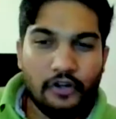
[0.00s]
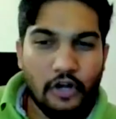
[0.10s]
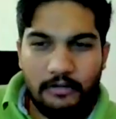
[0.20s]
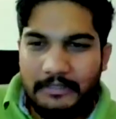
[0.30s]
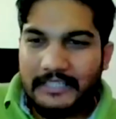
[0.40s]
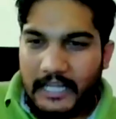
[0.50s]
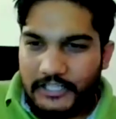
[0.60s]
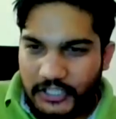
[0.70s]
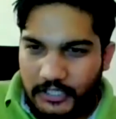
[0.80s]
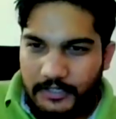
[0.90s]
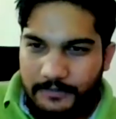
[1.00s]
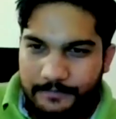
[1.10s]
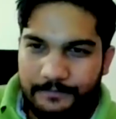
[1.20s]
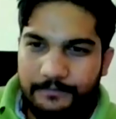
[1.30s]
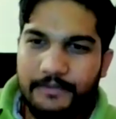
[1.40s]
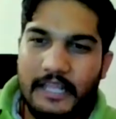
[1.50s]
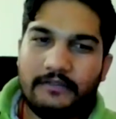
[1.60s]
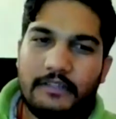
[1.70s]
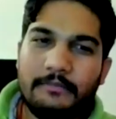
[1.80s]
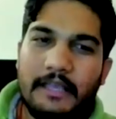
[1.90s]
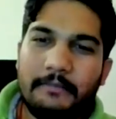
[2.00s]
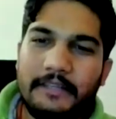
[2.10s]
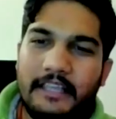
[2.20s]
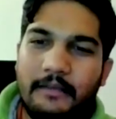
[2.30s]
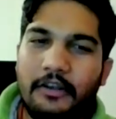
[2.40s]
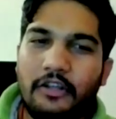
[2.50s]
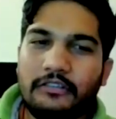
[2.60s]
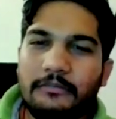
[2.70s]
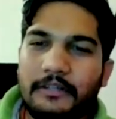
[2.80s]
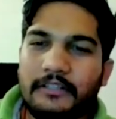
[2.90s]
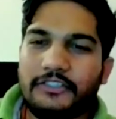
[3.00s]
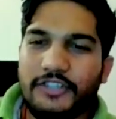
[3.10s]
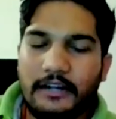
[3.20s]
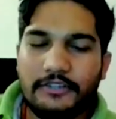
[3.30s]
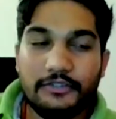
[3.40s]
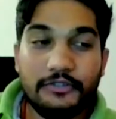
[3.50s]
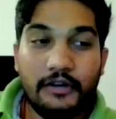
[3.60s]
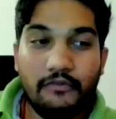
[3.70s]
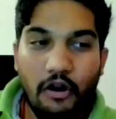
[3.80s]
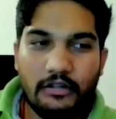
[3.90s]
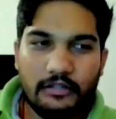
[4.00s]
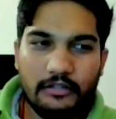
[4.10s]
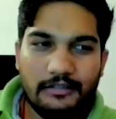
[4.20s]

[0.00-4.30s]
Normal Tajik, that will be applicable on the birth chart. So you know what?